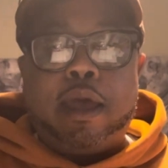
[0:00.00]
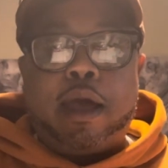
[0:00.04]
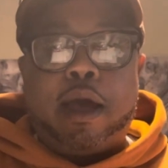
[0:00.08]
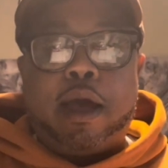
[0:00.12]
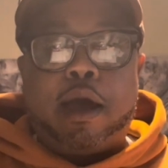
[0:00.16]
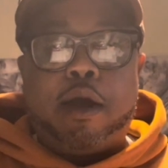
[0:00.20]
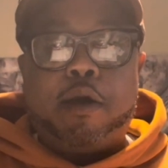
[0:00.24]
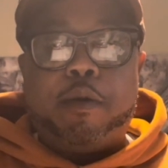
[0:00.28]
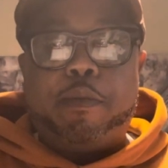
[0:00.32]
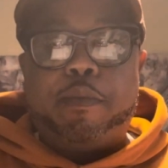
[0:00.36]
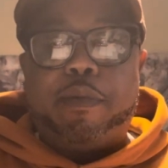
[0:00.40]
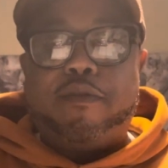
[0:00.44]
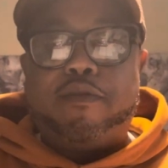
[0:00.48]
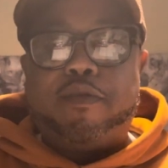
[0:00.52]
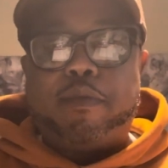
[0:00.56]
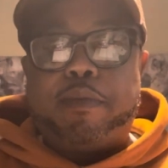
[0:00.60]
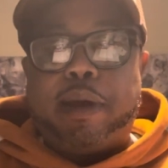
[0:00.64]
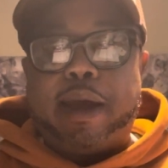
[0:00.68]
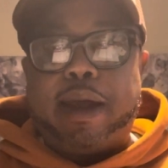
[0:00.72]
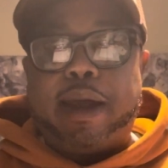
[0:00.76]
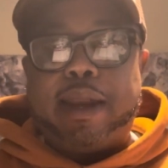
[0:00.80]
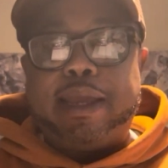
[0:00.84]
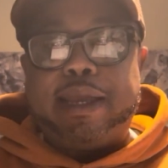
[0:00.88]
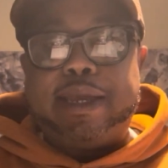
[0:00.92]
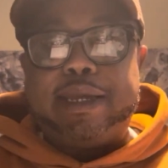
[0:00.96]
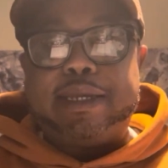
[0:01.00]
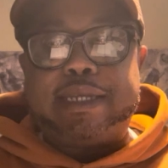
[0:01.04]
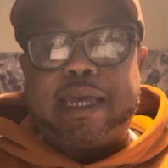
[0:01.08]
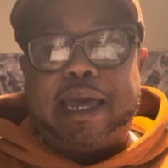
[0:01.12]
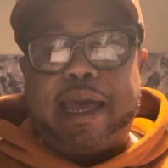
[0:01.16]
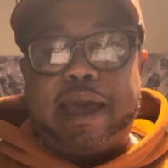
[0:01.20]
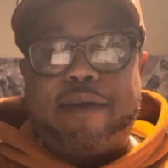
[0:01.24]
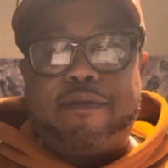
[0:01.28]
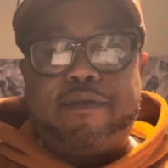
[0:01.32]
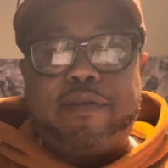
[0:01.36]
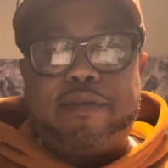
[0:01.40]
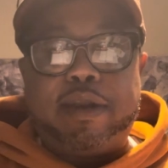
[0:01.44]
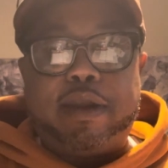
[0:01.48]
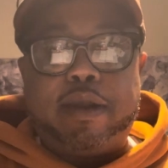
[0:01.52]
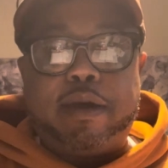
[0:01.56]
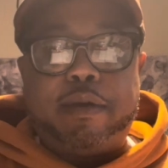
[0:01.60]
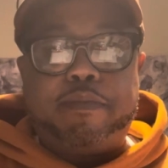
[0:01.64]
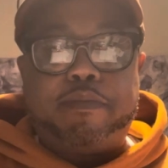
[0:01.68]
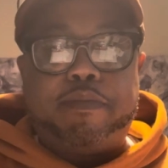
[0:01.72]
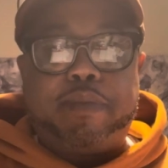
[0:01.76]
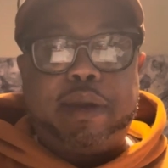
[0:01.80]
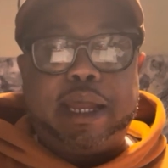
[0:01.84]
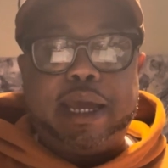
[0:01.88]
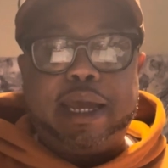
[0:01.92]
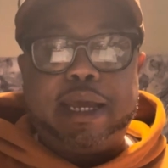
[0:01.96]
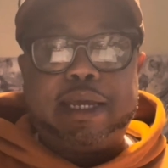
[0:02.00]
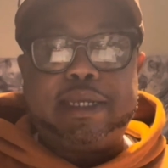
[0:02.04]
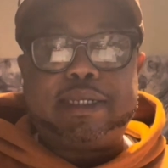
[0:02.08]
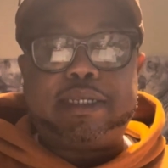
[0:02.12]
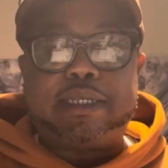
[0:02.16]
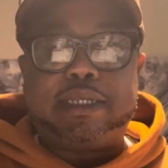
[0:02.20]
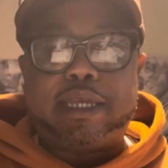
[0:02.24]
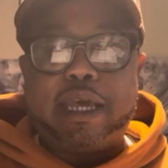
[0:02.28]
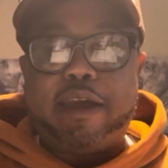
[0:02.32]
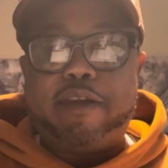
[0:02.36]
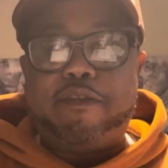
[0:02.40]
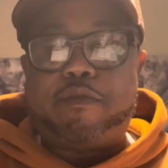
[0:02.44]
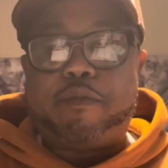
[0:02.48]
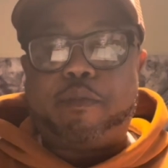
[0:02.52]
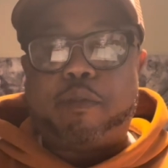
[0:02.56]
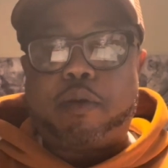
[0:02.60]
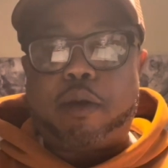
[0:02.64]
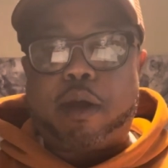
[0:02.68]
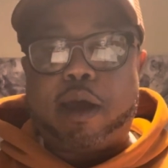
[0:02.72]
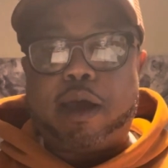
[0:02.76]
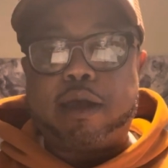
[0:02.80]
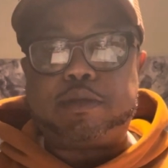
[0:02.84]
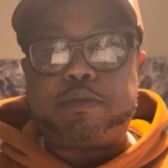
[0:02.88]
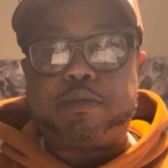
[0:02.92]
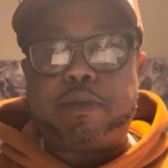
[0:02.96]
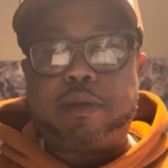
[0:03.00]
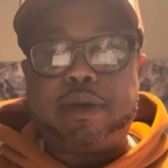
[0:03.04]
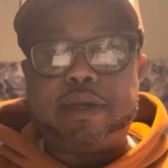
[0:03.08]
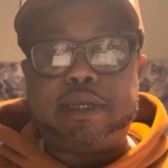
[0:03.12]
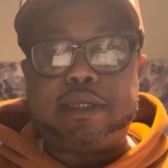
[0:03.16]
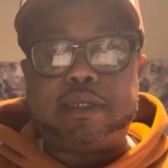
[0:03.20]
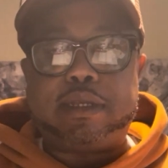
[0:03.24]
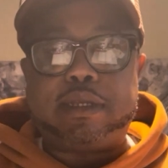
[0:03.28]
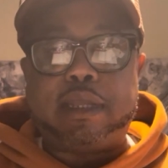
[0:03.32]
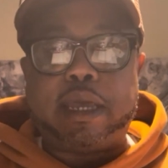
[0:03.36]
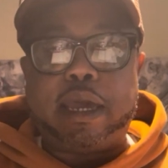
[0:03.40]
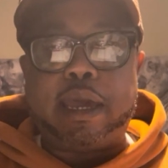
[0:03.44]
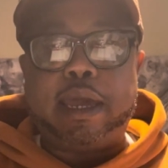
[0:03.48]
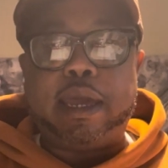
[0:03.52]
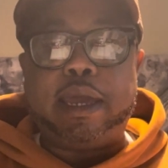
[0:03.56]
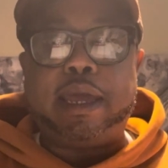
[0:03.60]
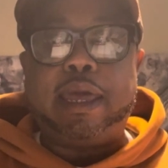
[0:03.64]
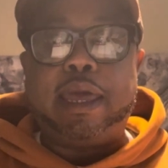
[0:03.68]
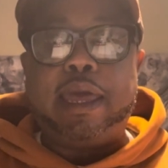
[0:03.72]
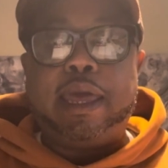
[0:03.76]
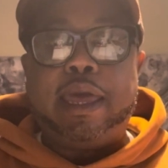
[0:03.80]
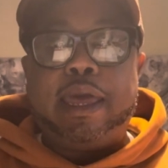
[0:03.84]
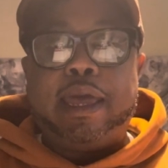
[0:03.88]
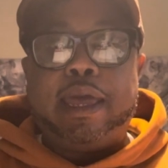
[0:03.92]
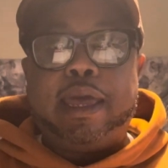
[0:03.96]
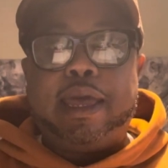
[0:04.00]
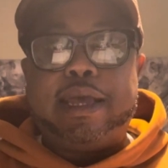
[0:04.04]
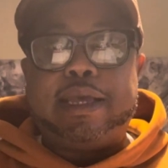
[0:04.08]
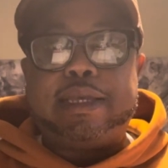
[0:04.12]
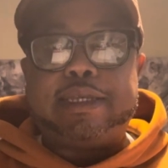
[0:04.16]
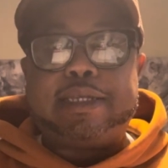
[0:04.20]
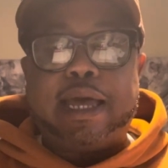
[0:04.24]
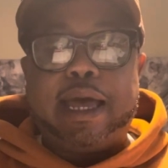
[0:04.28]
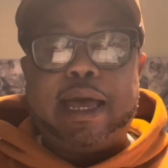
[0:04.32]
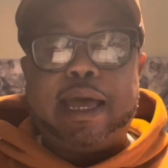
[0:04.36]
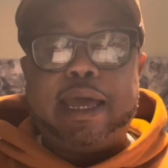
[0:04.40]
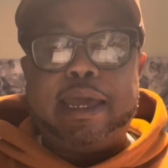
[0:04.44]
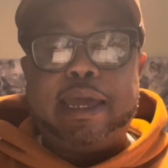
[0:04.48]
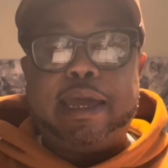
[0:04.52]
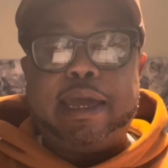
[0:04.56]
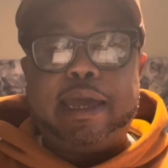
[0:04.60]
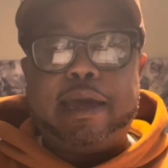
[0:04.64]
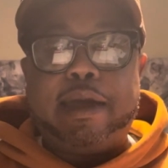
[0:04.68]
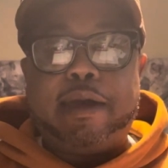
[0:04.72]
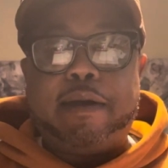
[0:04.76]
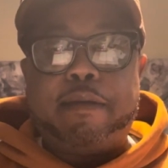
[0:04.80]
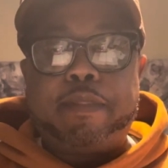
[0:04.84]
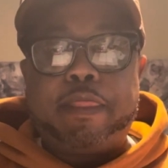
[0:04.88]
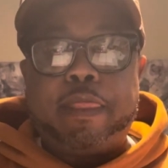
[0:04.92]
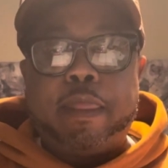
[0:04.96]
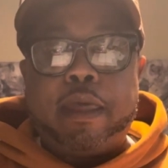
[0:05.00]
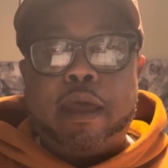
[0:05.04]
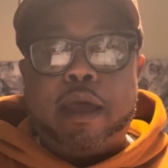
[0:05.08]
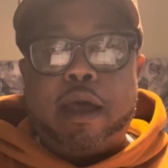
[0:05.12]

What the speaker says: I hope everybody is having a blessed, safe, prosperous day as I am.